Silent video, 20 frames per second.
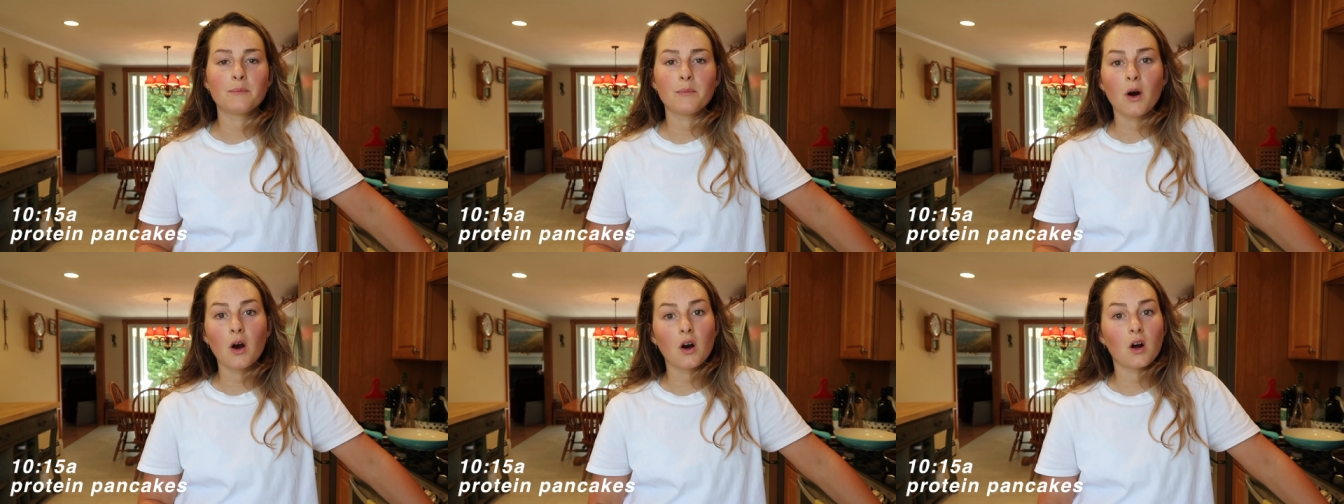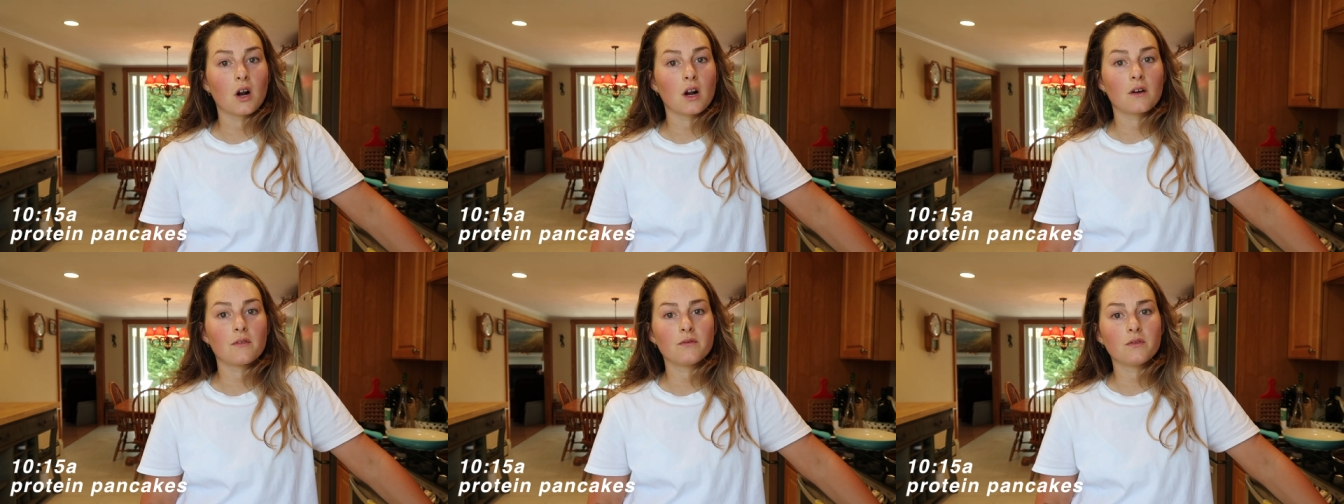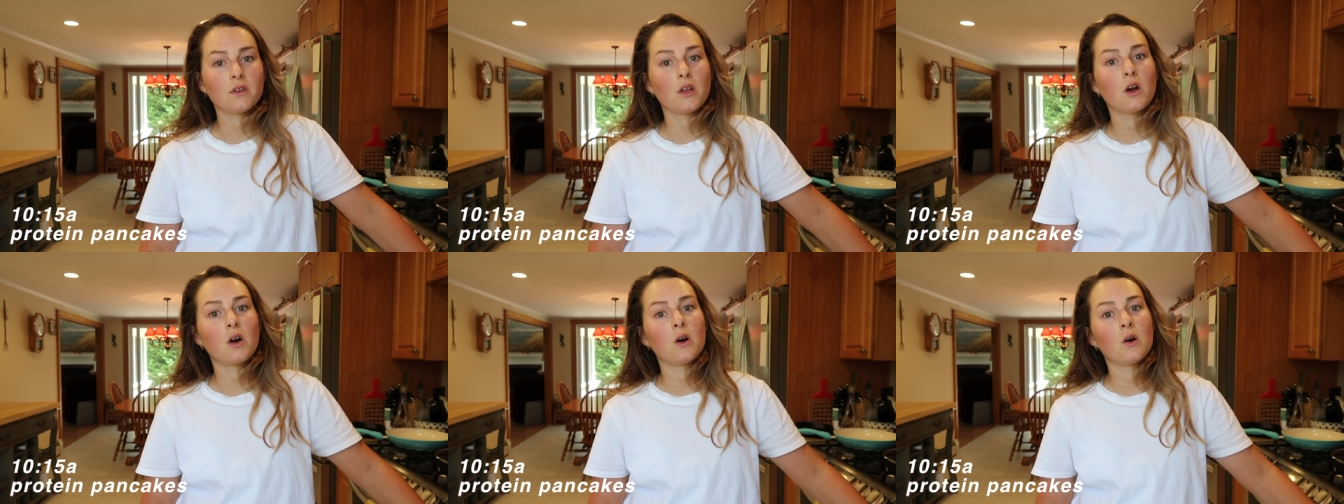bar
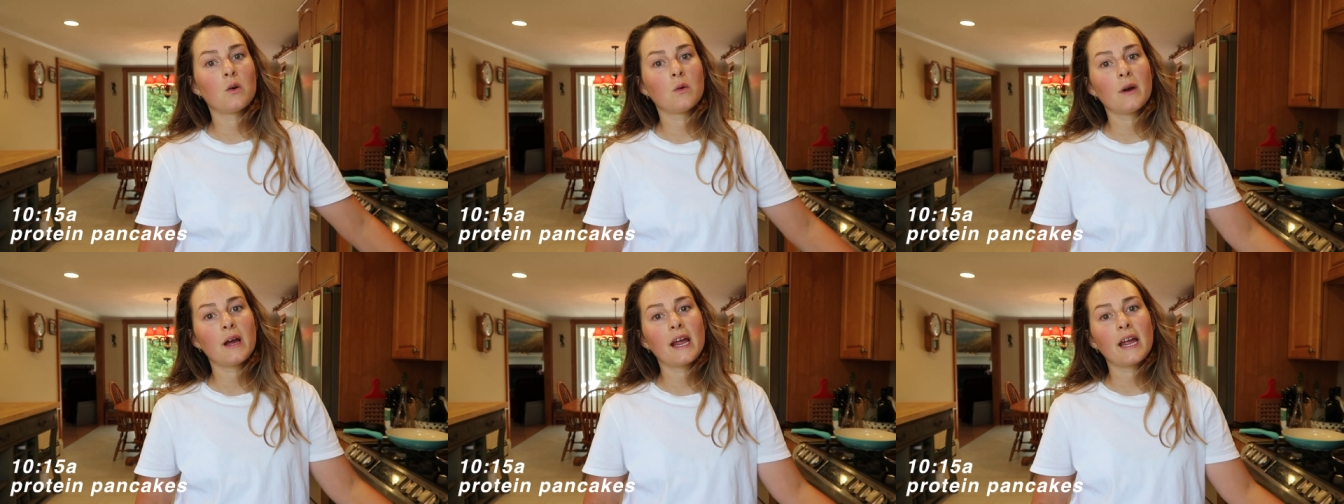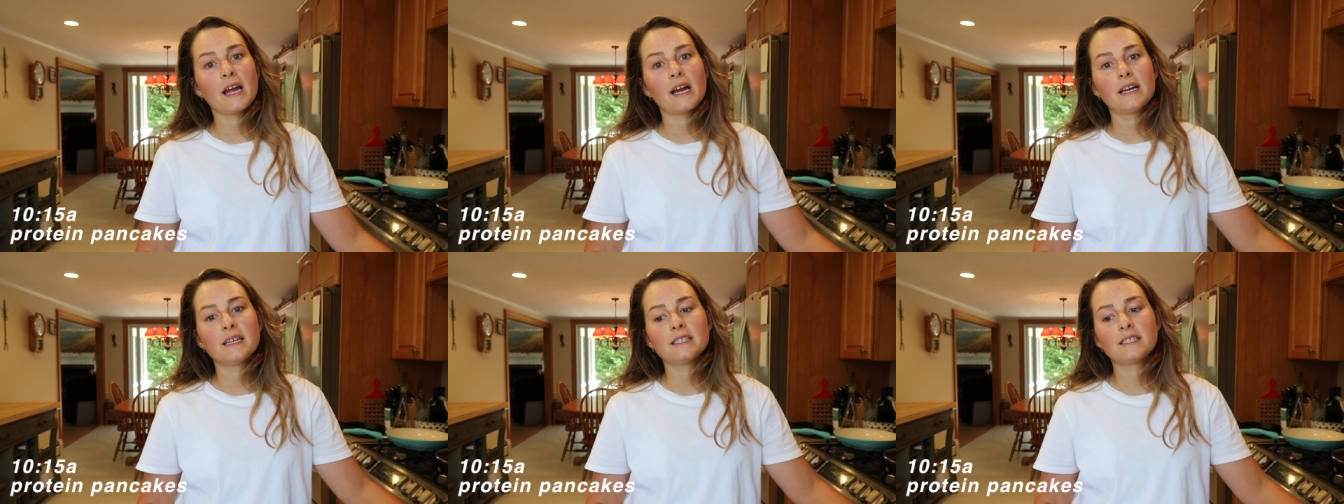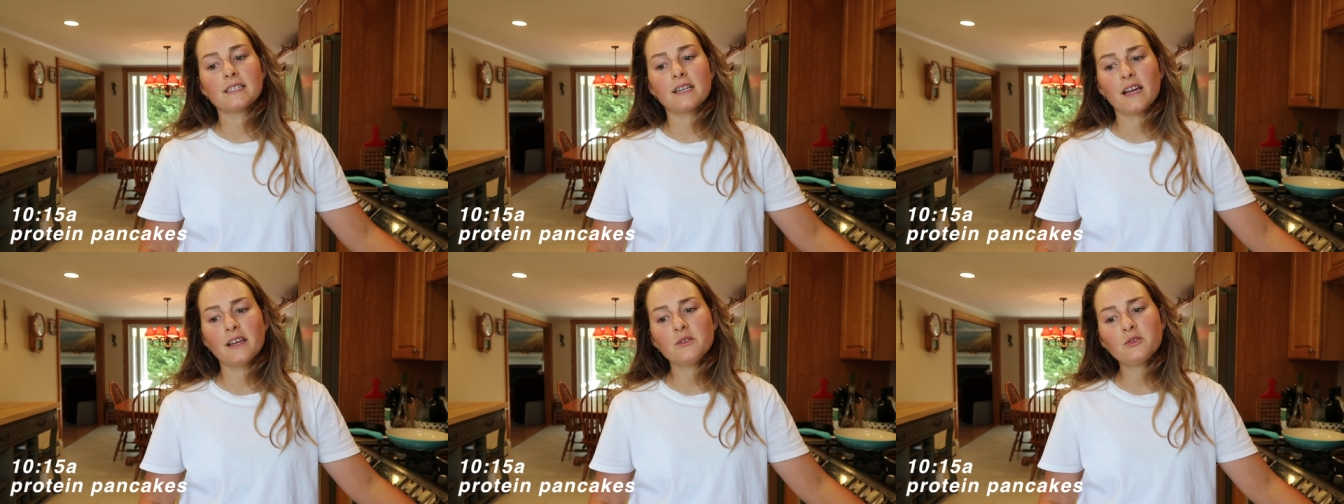flow
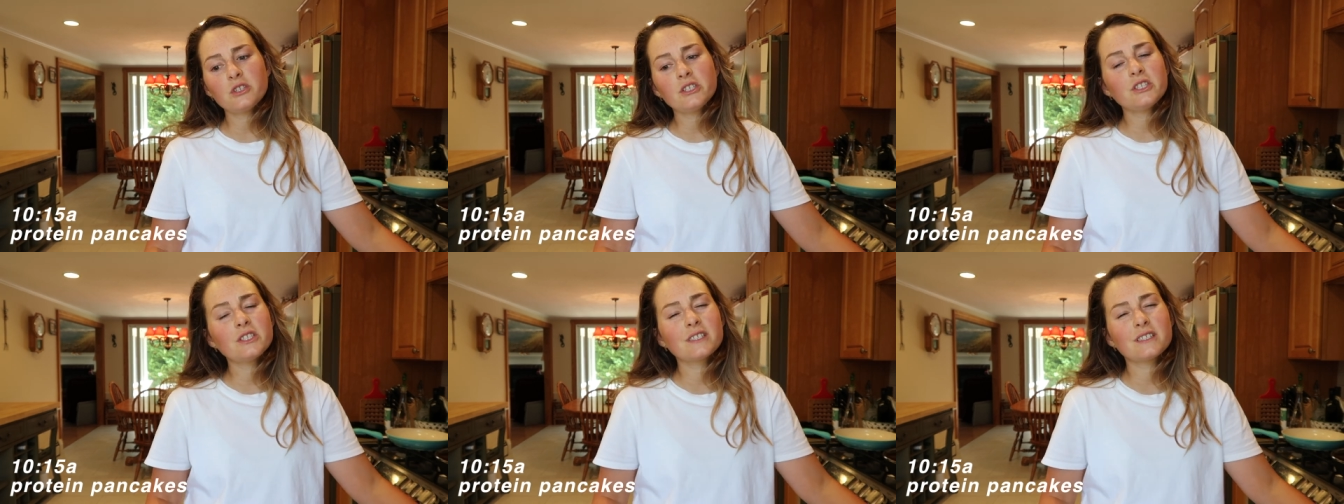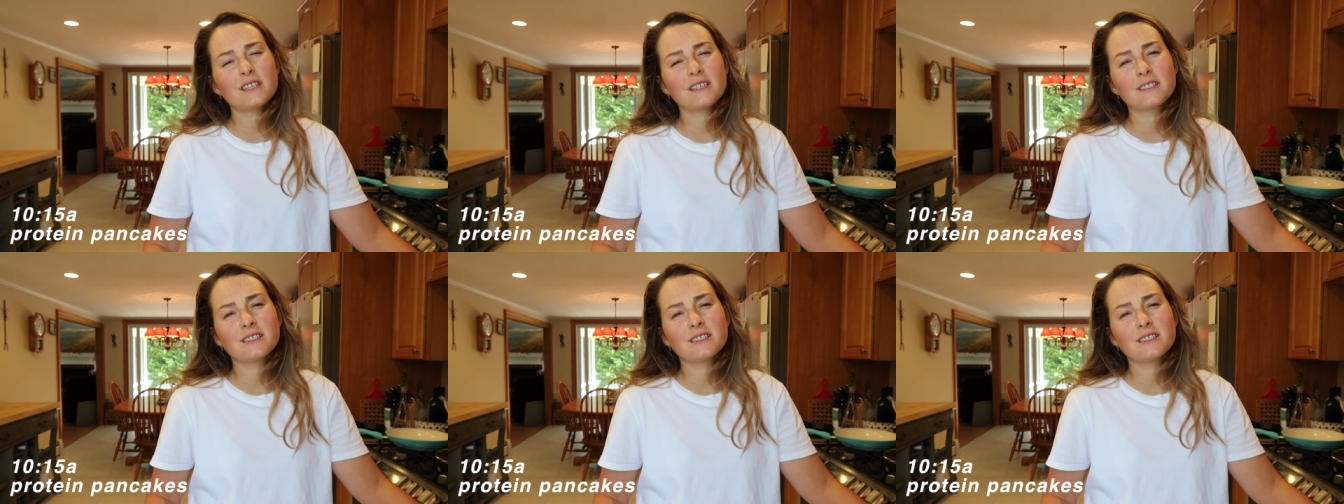and I usually just